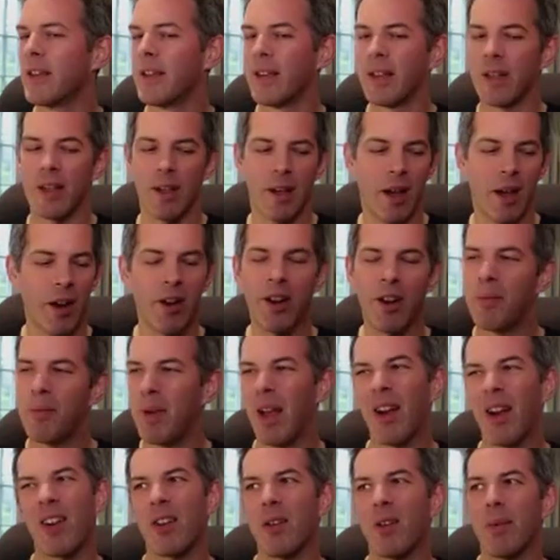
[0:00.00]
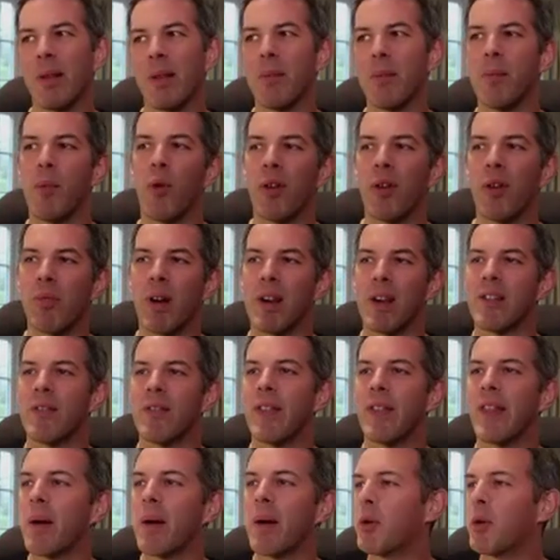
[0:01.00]
I could have been more impressive in
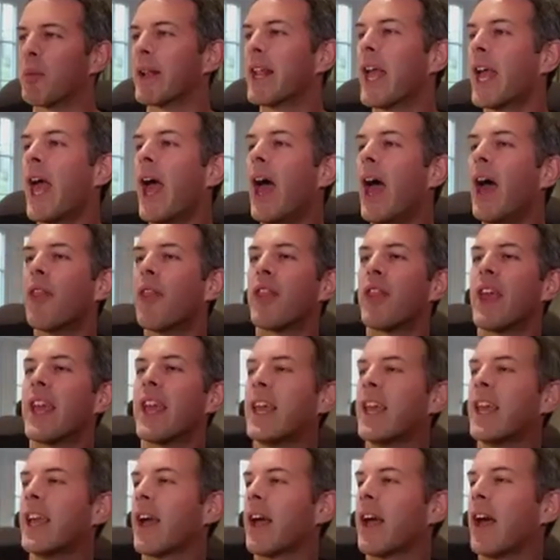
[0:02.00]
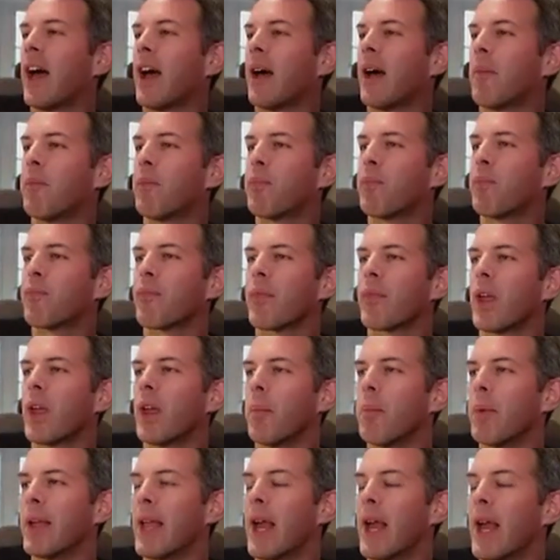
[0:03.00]
that moment.
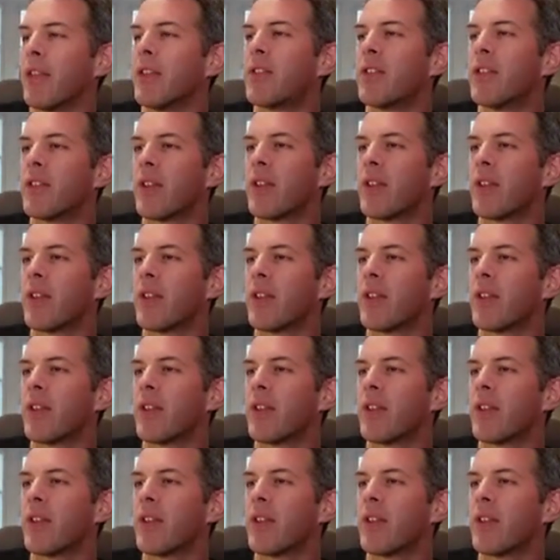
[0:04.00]
But yeah, this is